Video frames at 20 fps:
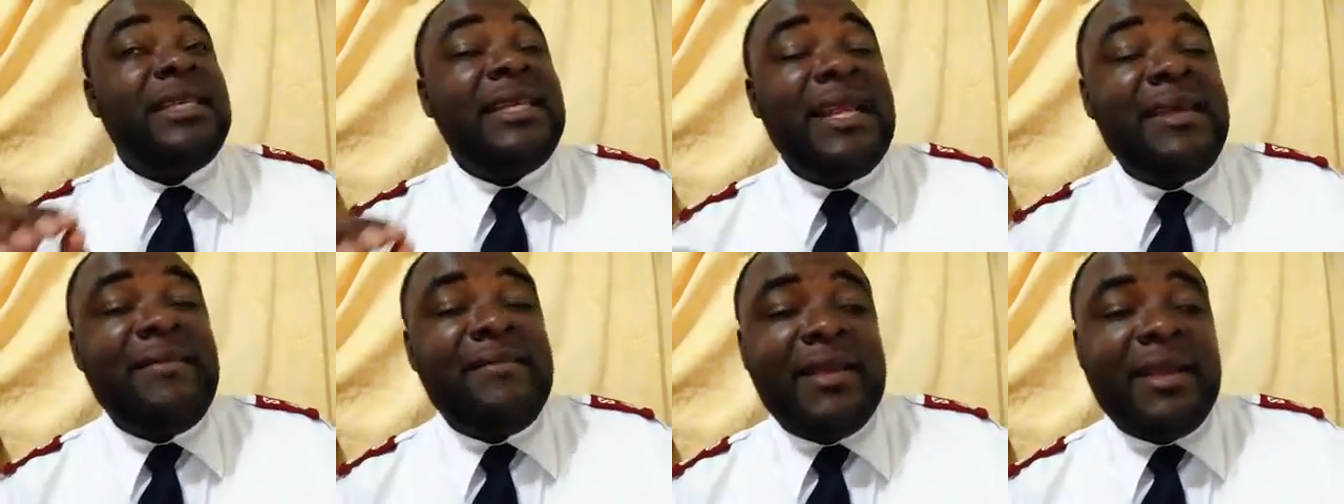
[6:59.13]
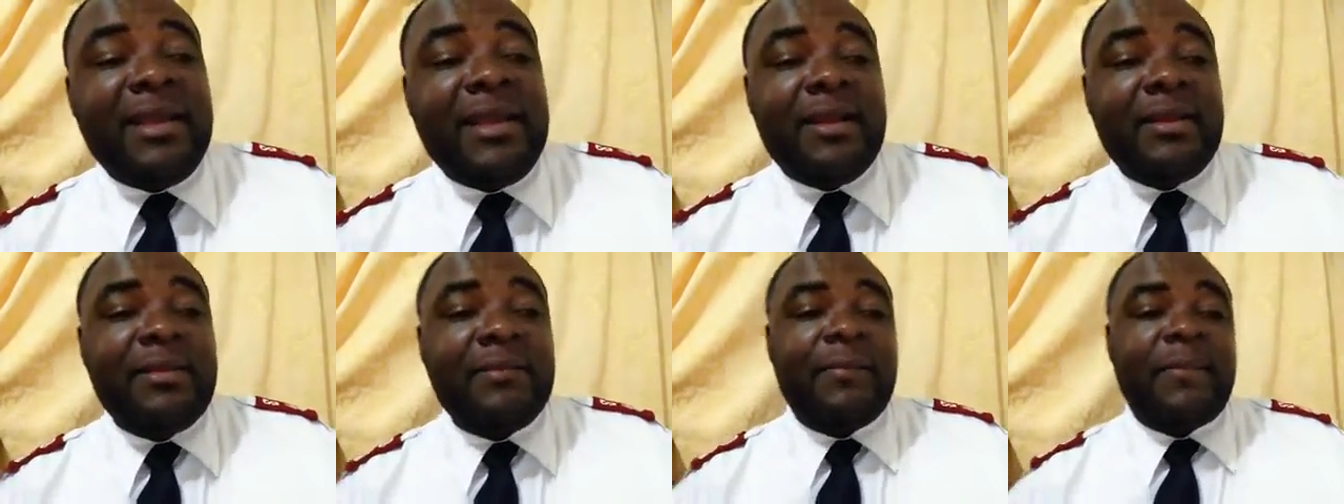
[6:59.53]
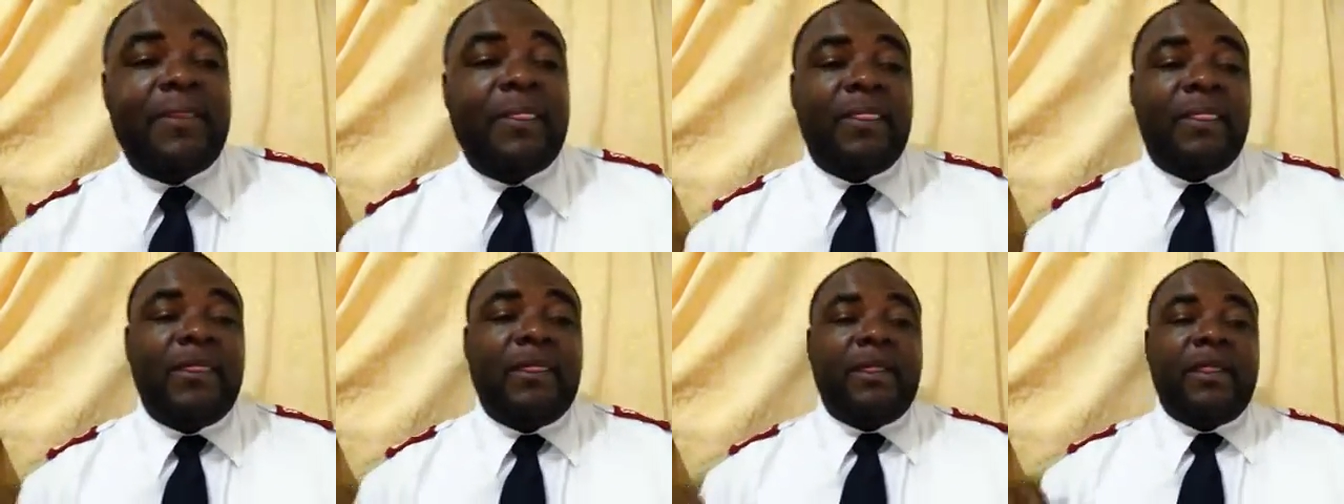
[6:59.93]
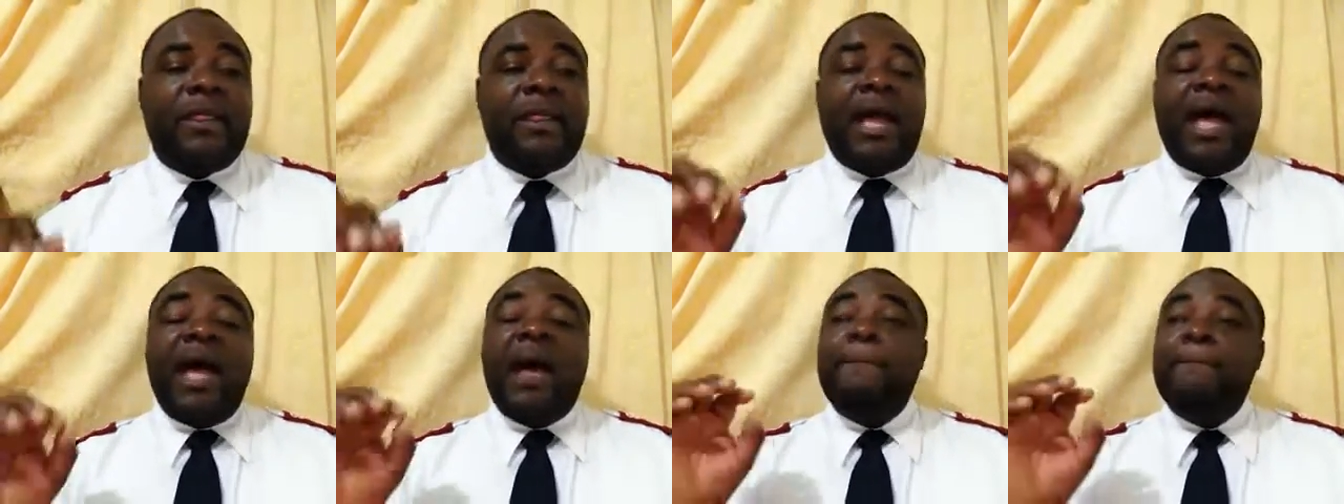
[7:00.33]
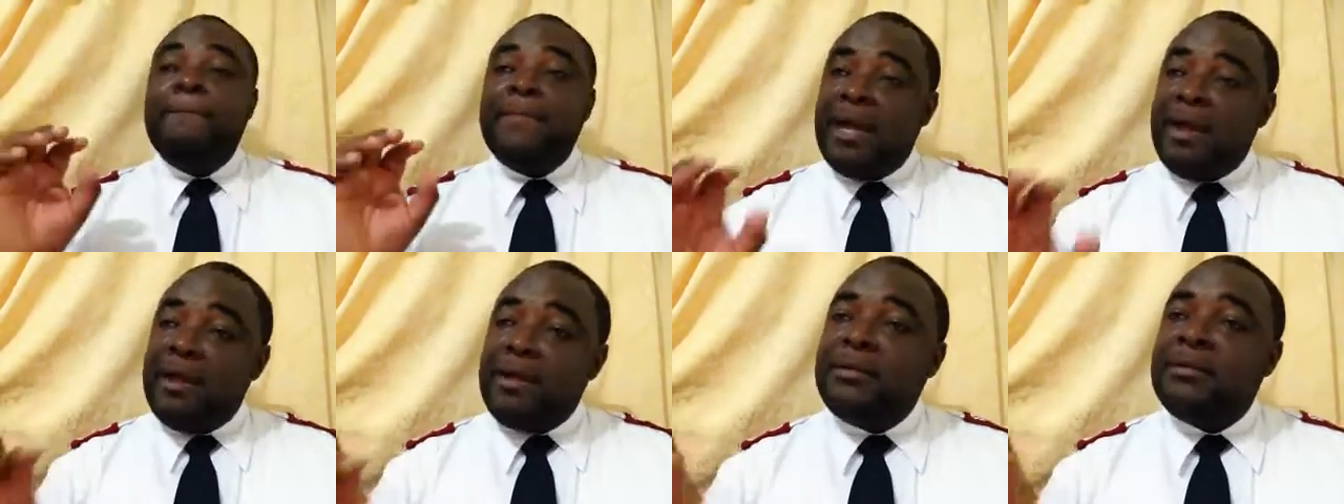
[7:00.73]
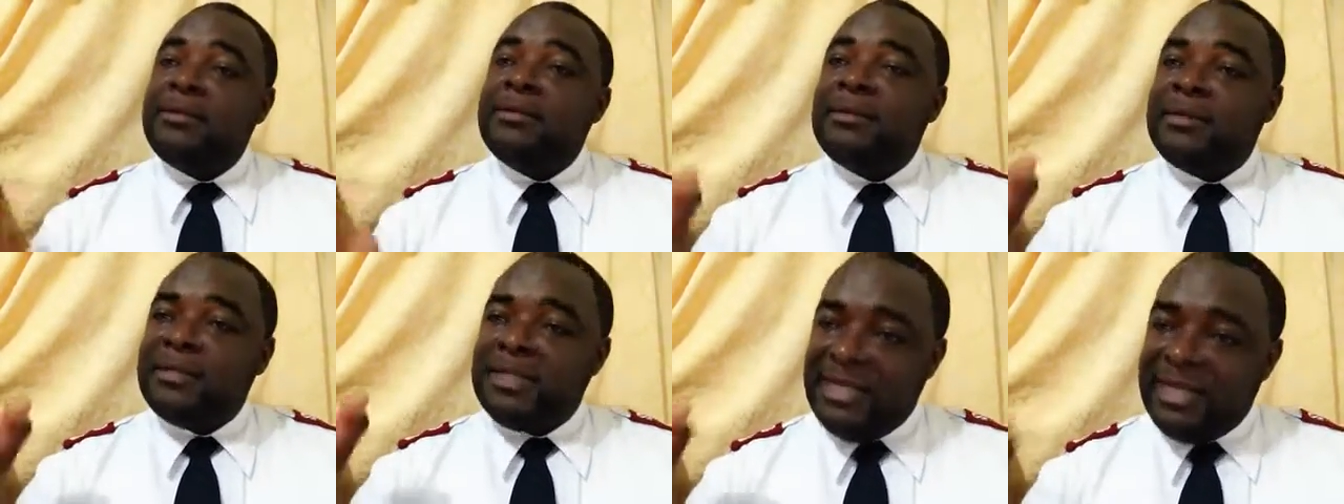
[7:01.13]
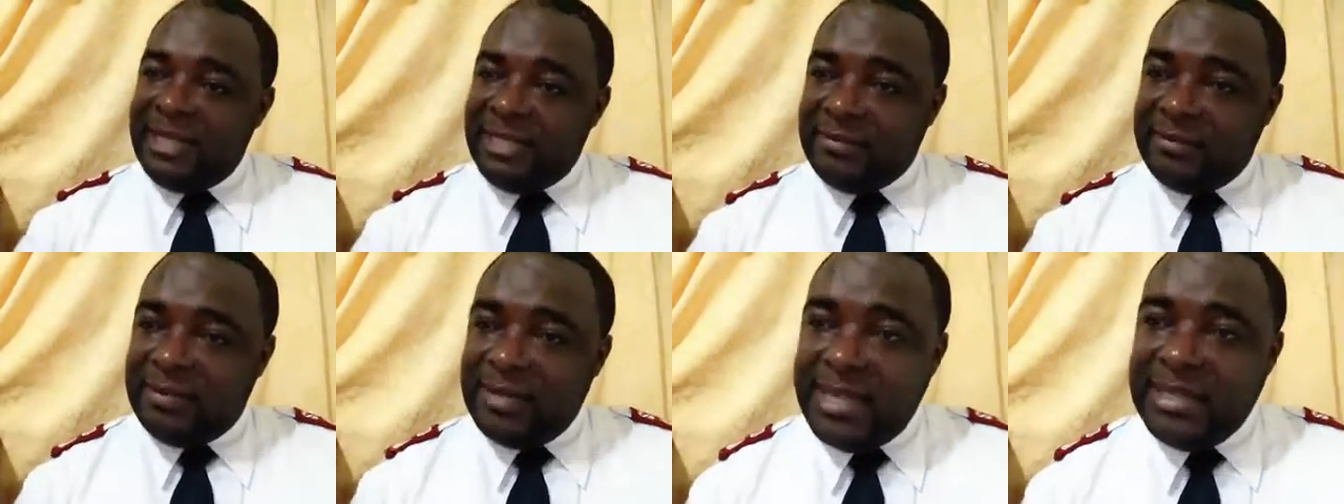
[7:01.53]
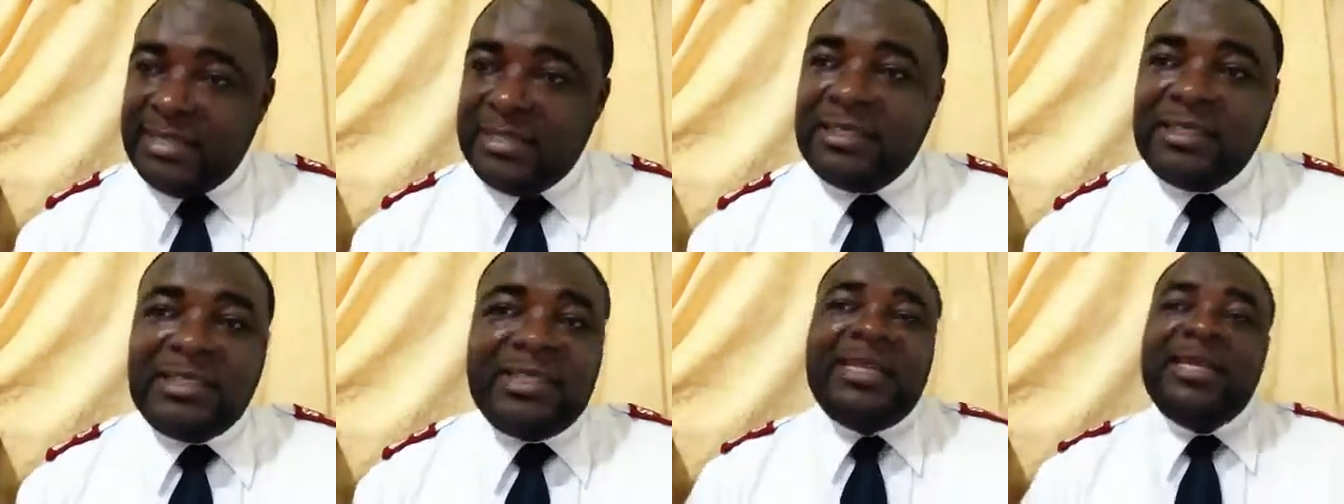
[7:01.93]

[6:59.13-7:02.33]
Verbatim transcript: So the young men who had done the spying went